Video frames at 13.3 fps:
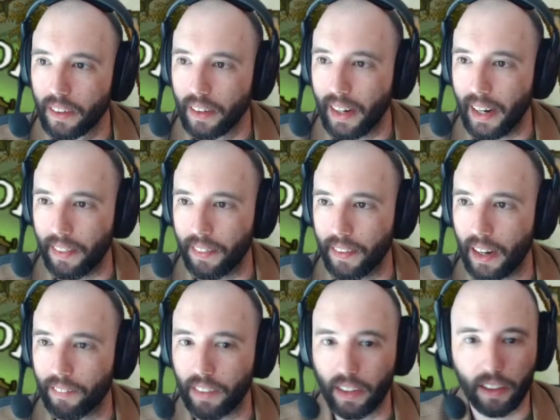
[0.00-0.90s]
And
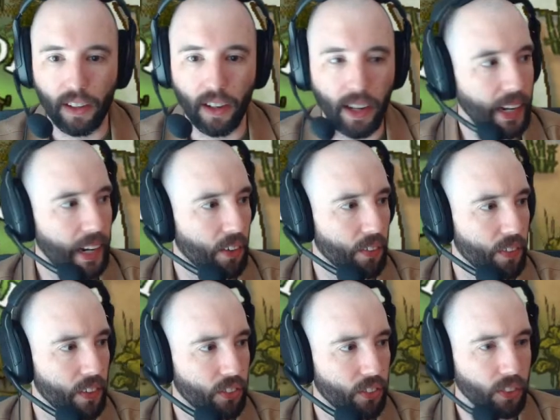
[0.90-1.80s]
then I'm going to cut out
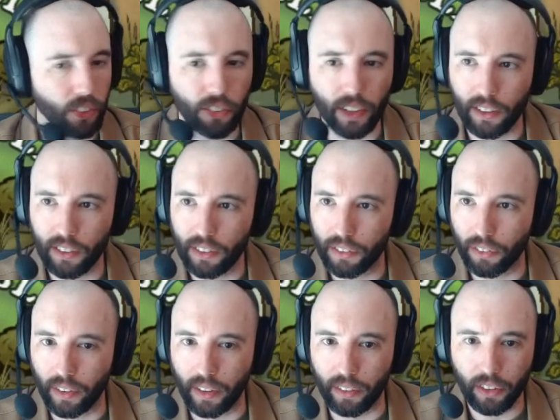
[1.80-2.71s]
this little section of
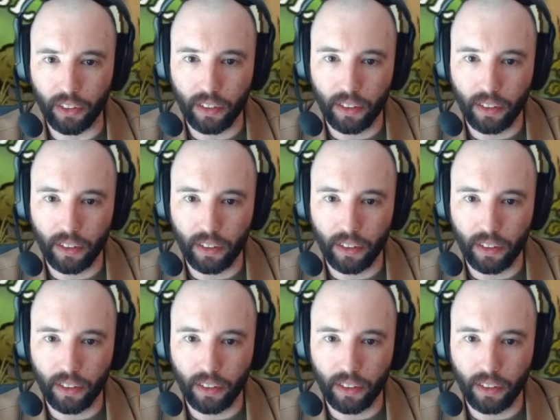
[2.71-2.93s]
river.